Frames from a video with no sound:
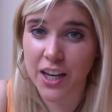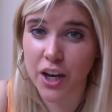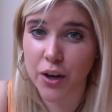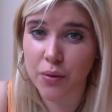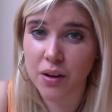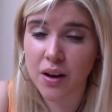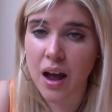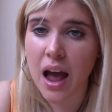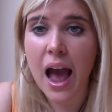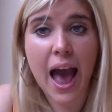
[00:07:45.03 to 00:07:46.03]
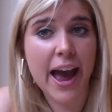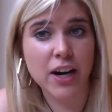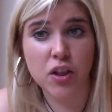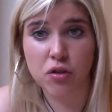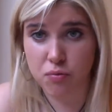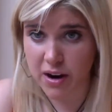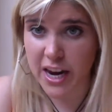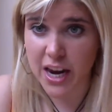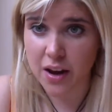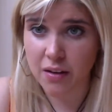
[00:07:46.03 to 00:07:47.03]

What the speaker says: you? And 3,